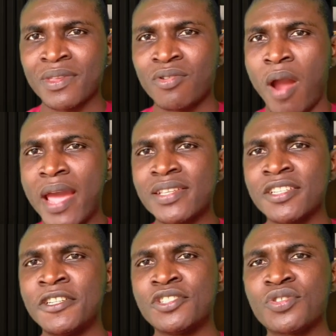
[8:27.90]
right?
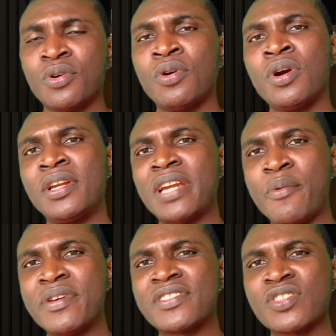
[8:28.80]
So there
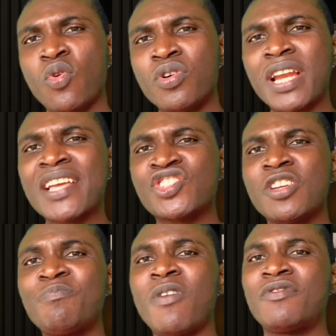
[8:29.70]
is
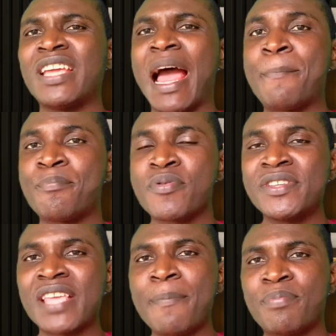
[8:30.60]
ownership of the
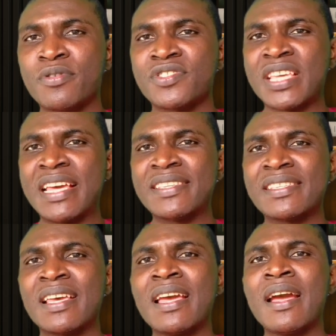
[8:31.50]
appraisal process
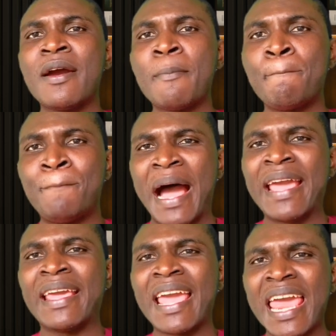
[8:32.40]

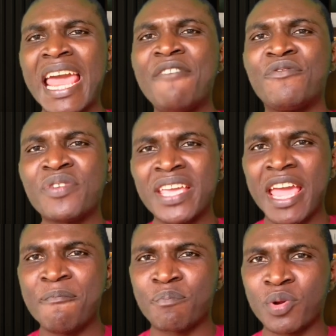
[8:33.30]
by every
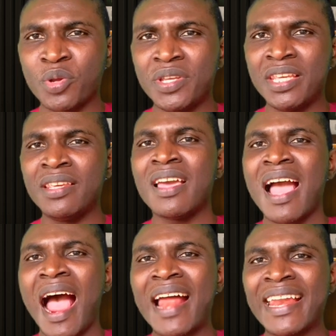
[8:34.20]
employee,
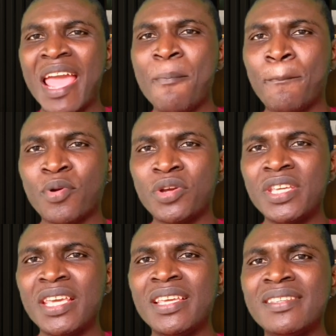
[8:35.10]
and
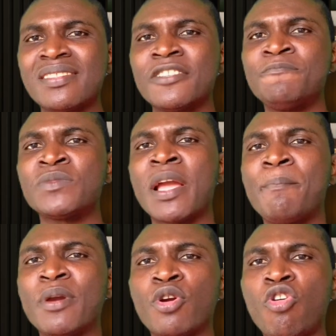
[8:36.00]
employees
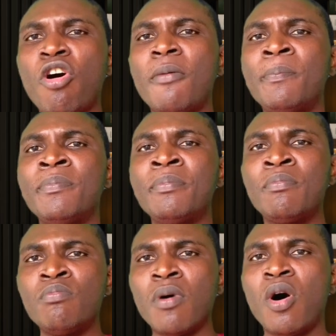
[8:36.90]
become
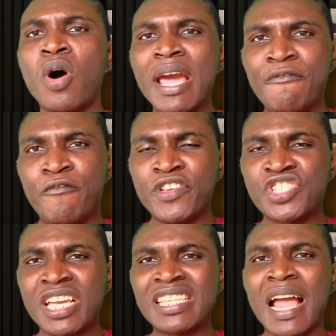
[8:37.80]
more
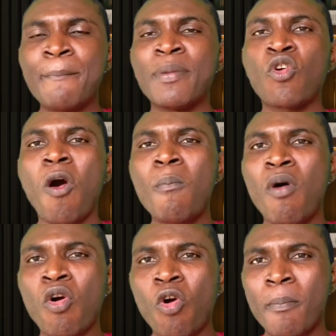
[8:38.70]
efficient and become
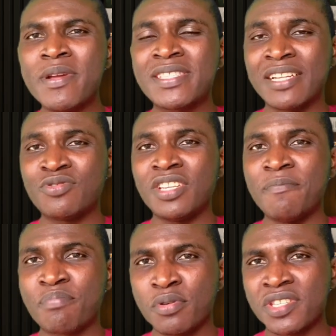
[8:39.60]
more committed to the
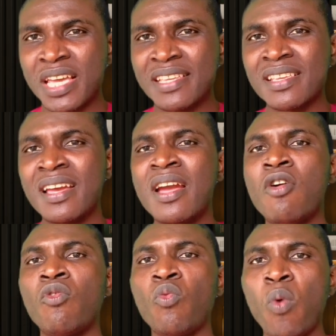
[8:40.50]
process
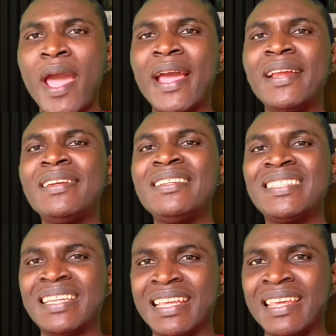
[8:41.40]
when
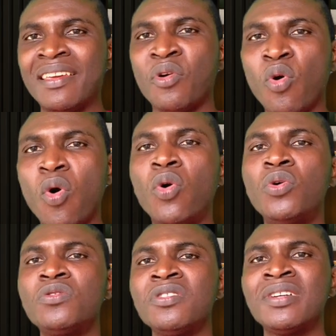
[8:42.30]
they
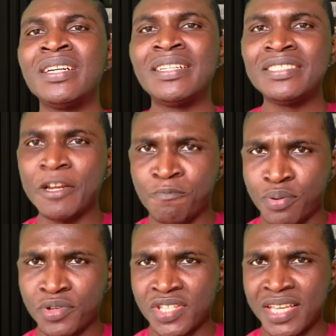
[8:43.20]
own the
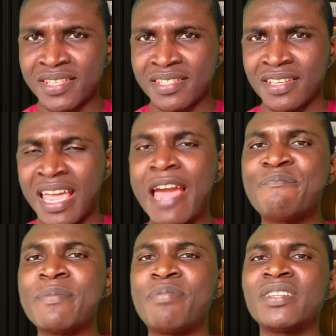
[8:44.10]
process.
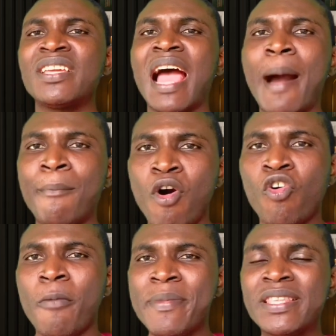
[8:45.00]
Everybody are more
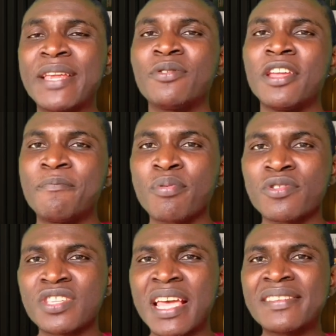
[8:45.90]
committed to the
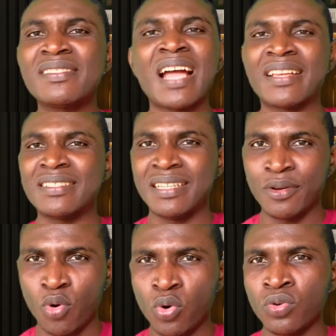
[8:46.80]
process that they
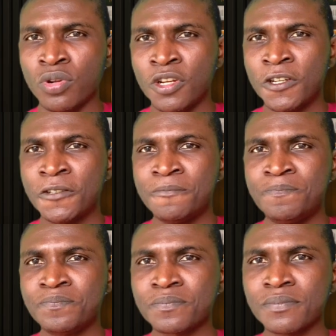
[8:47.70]
own.
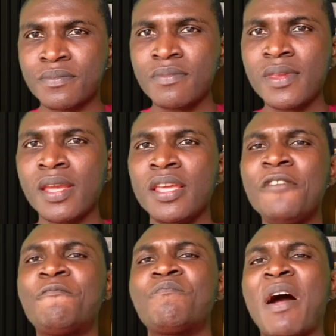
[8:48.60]

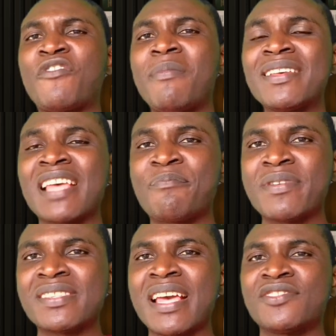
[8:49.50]
If performance
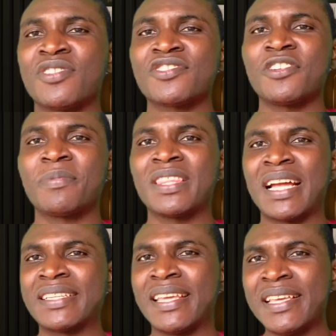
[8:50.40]
appraisal is just something
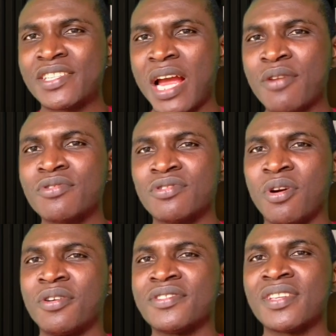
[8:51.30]
that HR
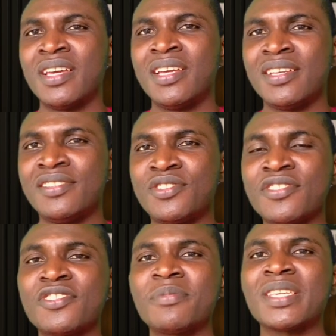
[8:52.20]
does, it's just
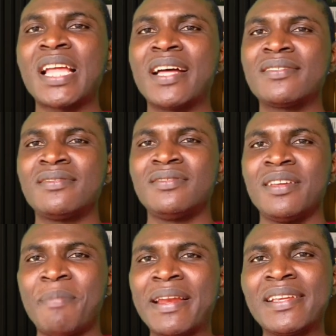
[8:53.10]
something that the
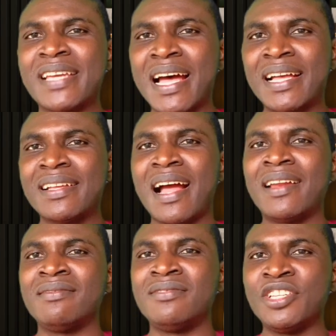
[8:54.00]
manager
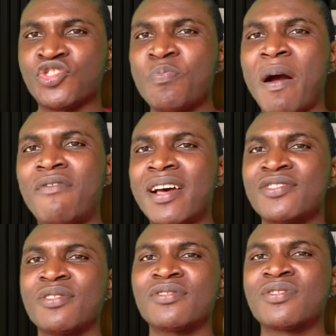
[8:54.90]
and the
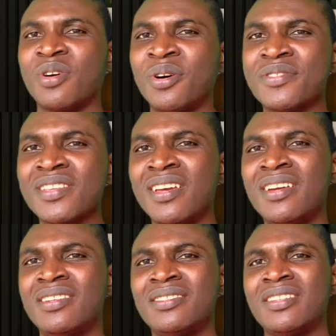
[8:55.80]
supervisors does,
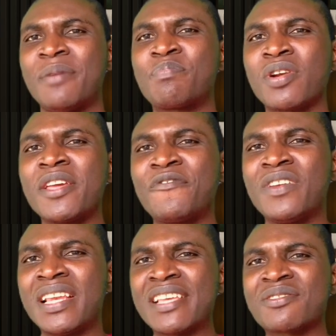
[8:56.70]
the employee feel
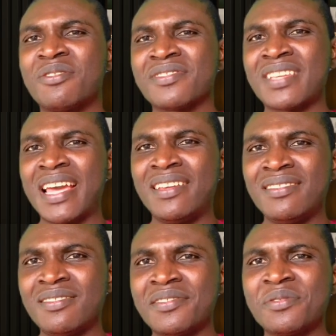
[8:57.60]
less concerned. It
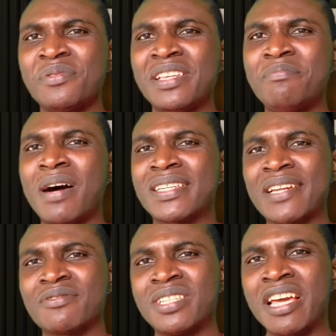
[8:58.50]
doesn't really matter
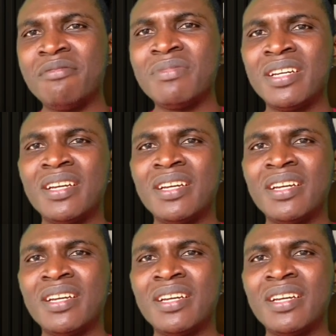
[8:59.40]
to them.